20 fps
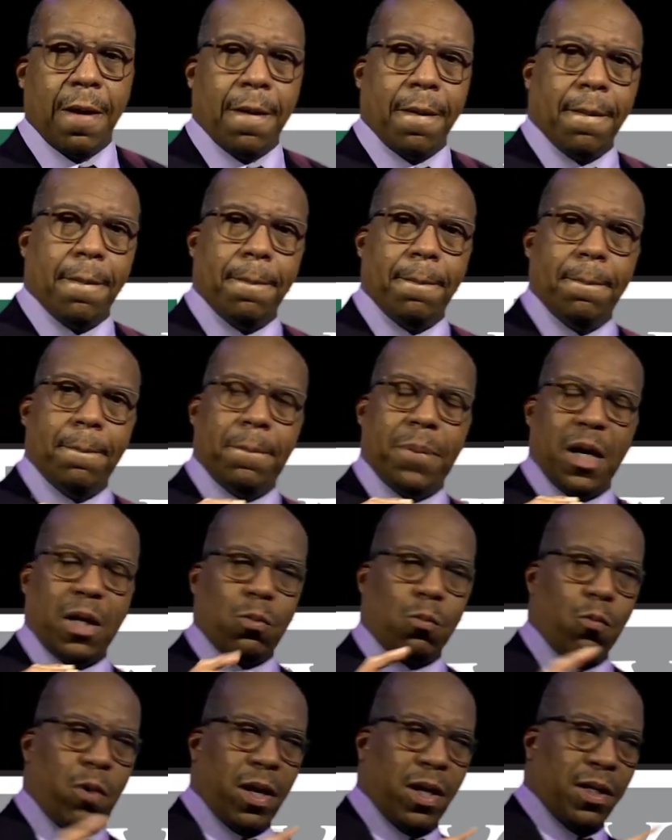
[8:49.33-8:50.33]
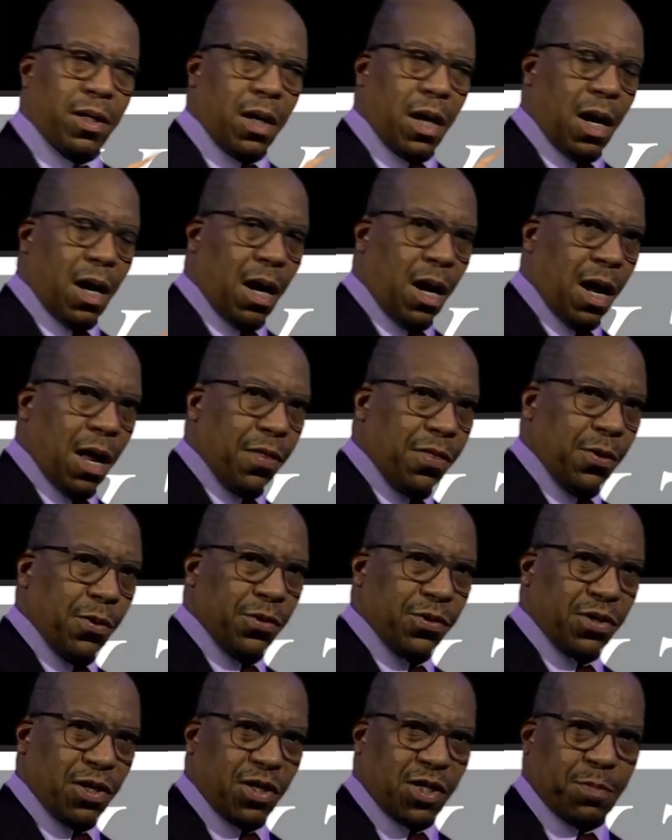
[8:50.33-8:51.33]
But when others are
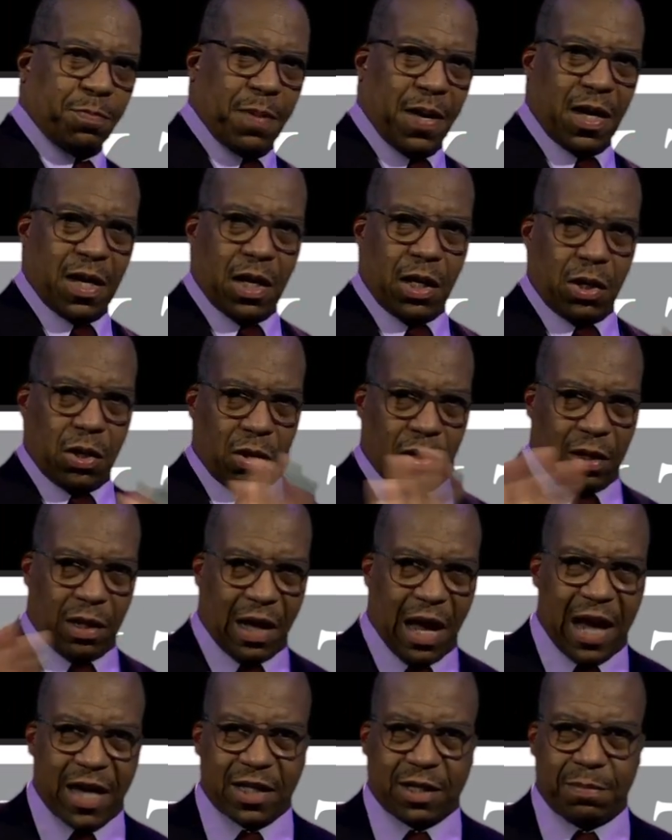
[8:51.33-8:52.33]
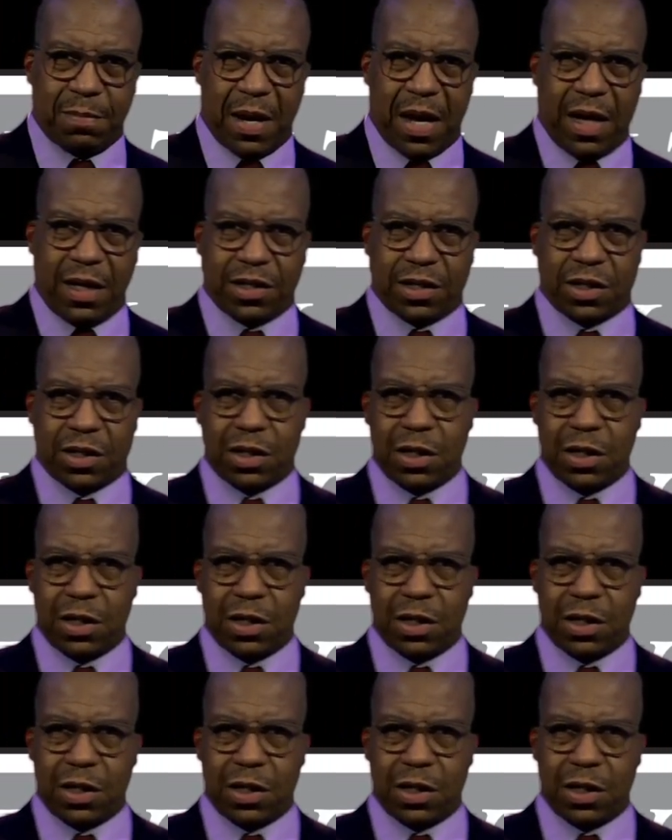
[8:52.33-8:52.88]
speaking, your classmates,